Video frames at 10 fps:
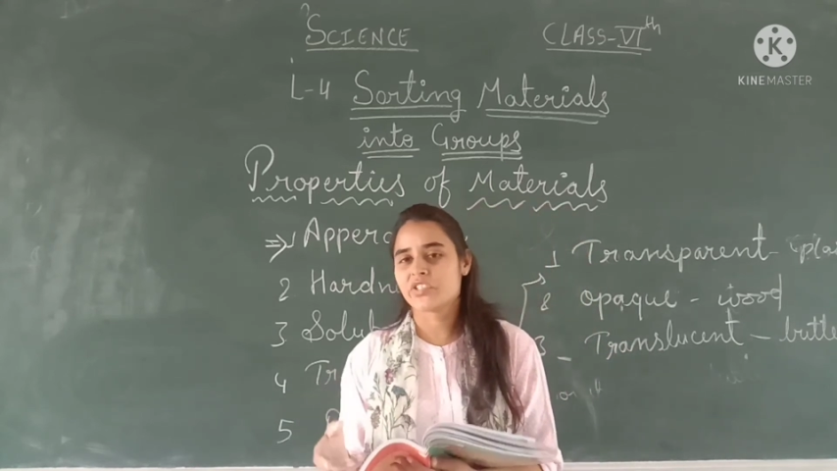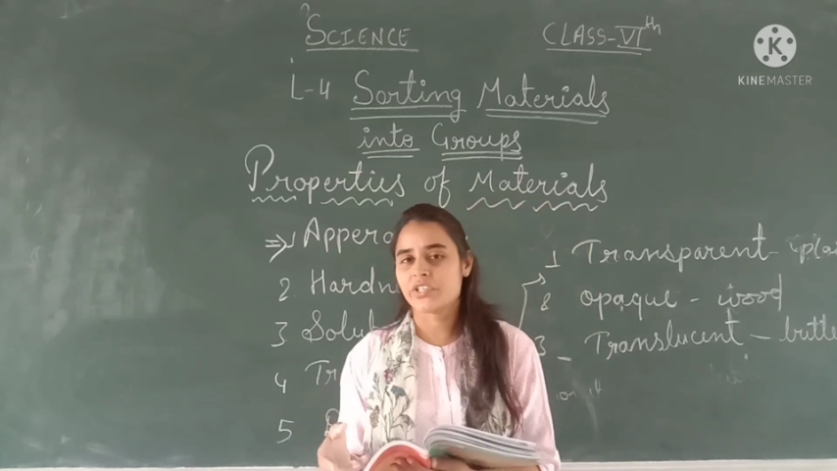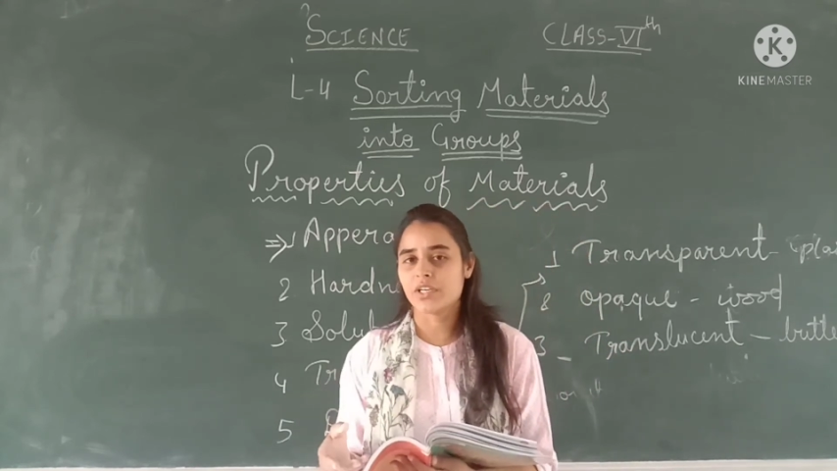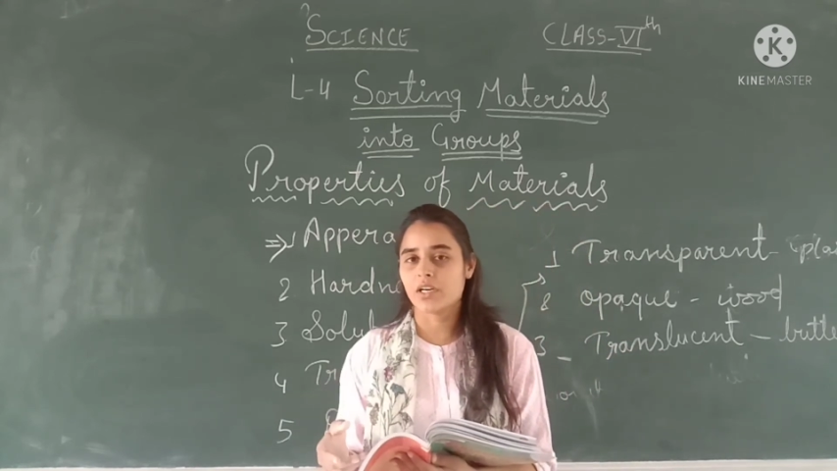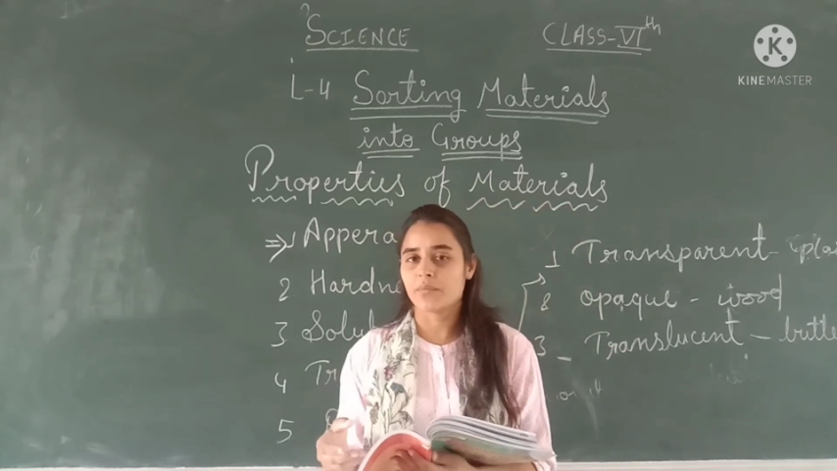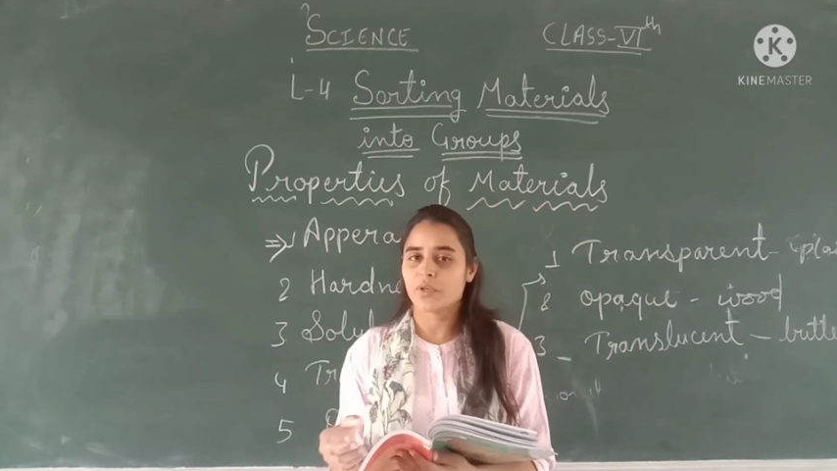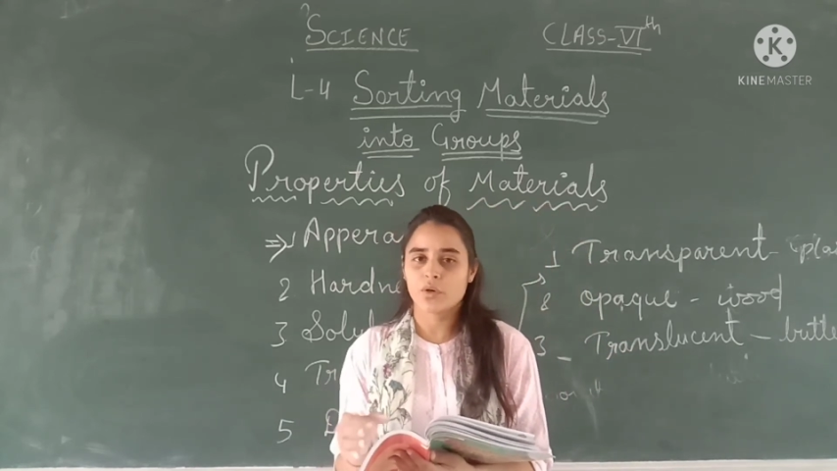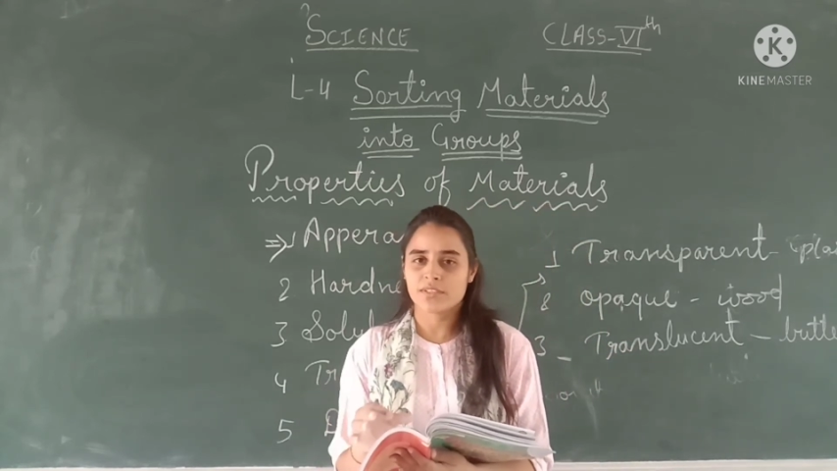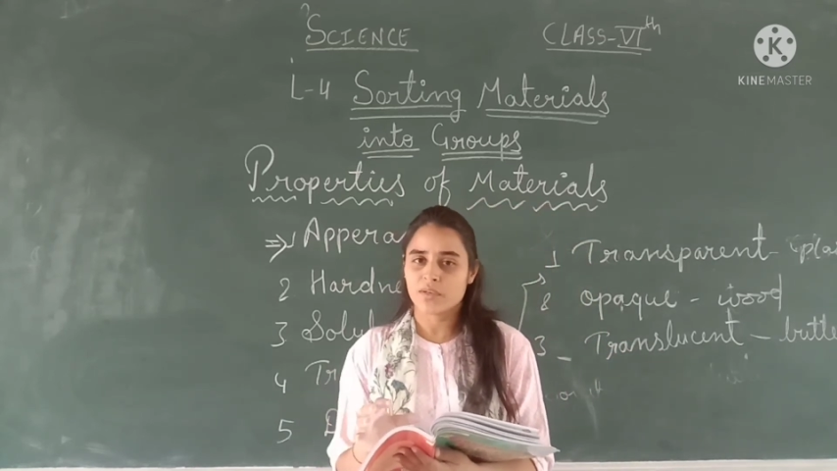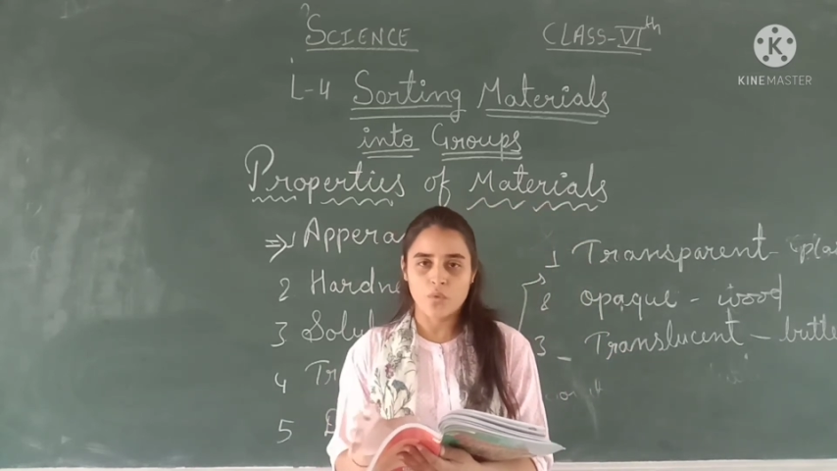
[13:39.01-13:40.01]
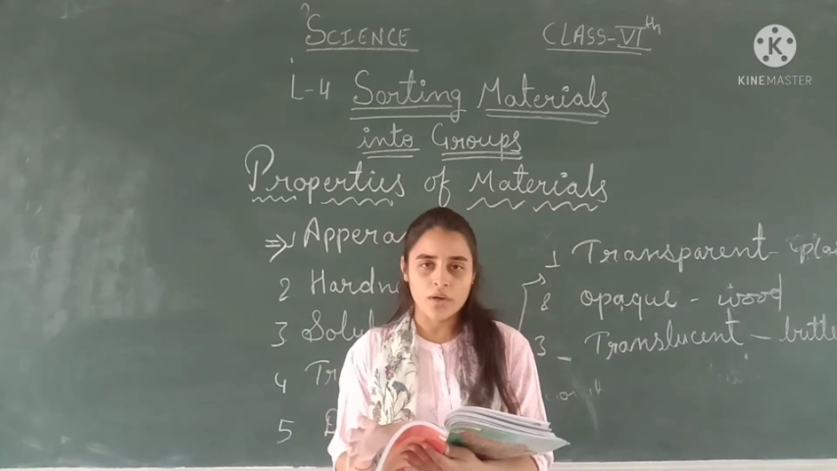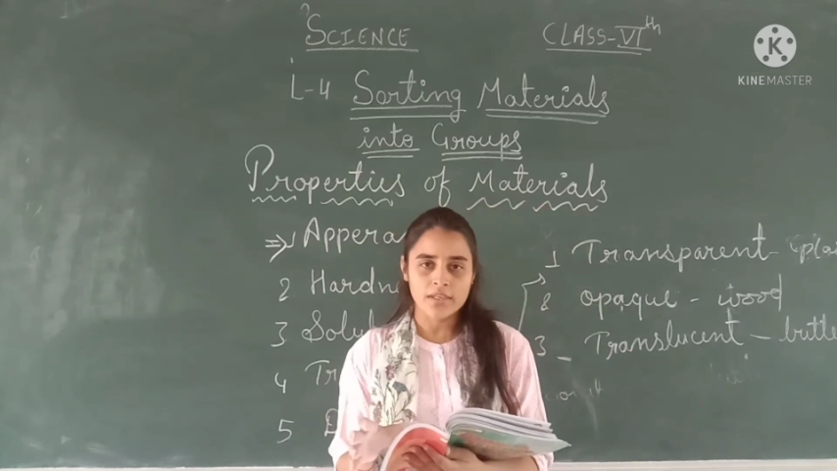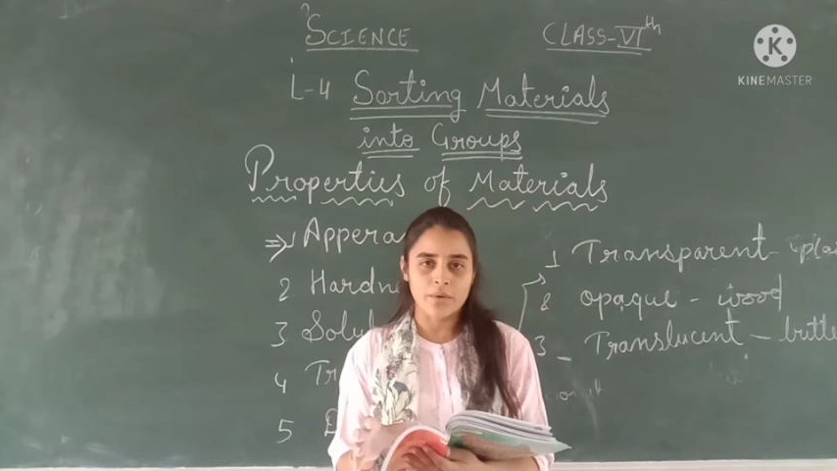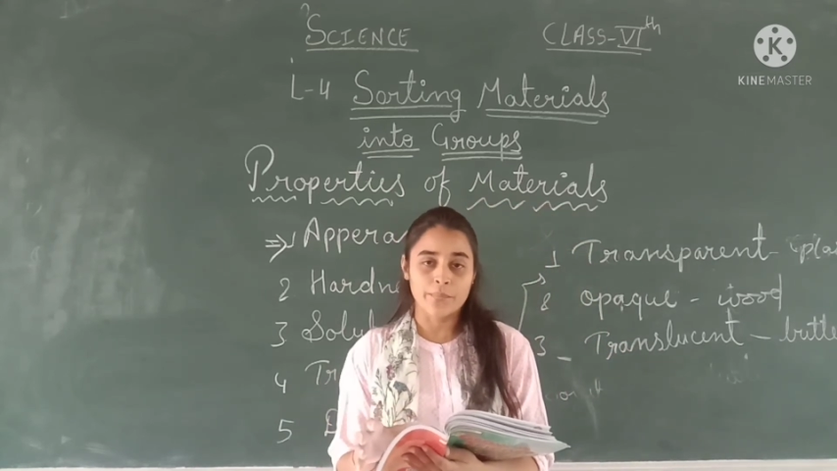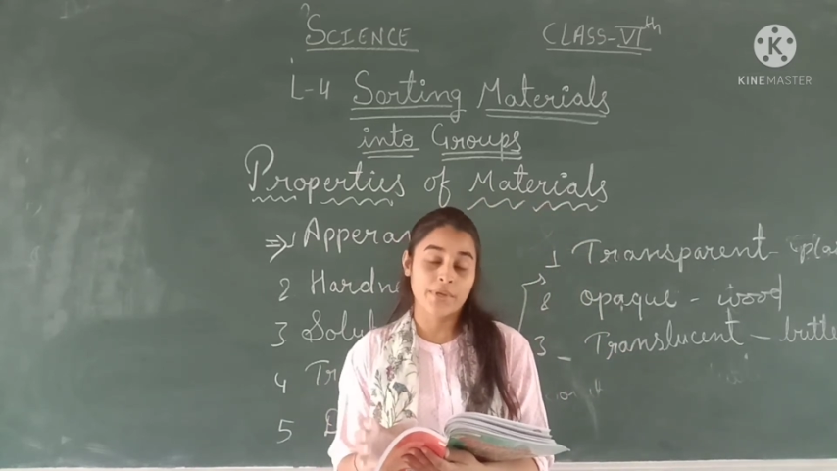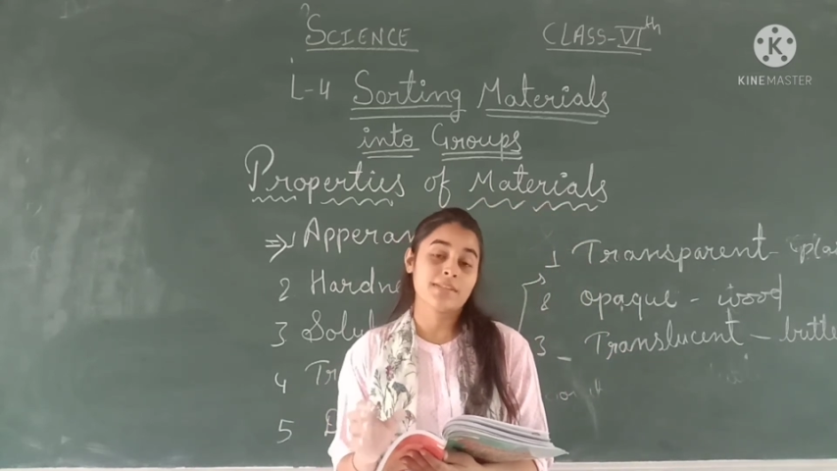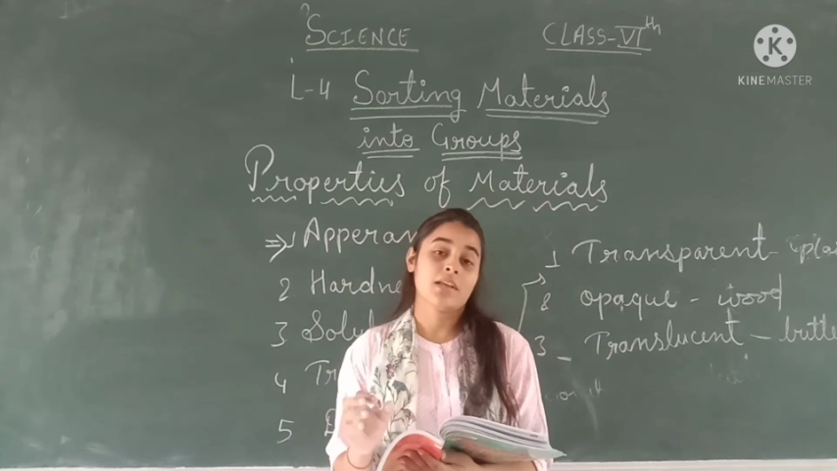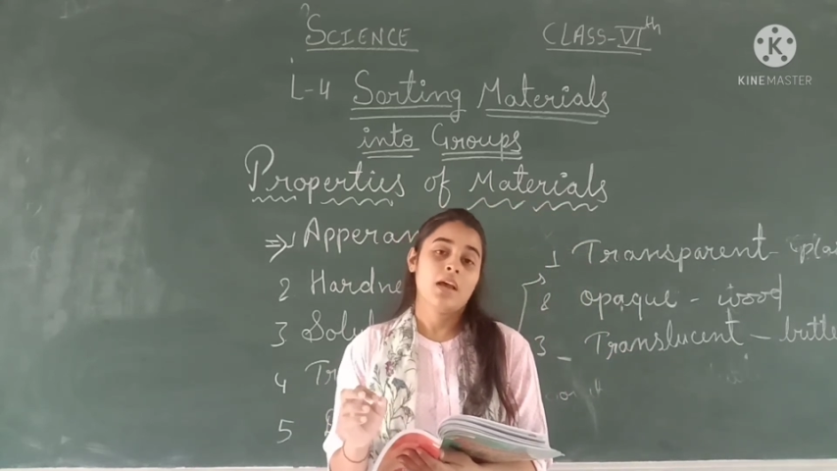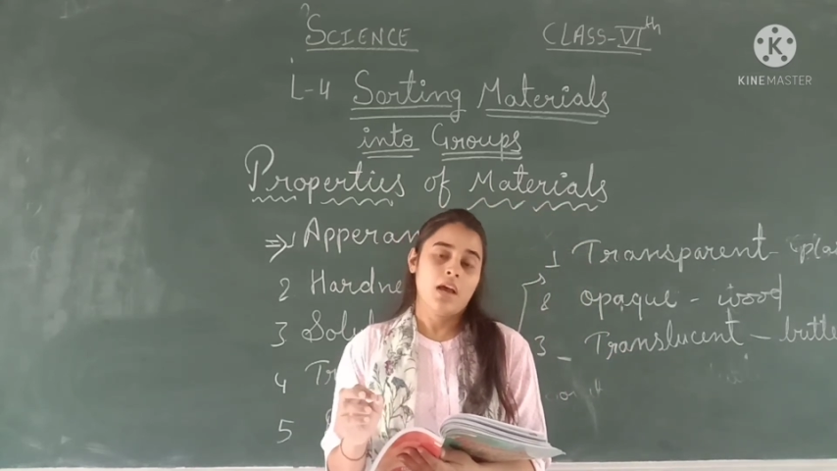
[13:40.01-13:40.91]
chair, because they won't compress.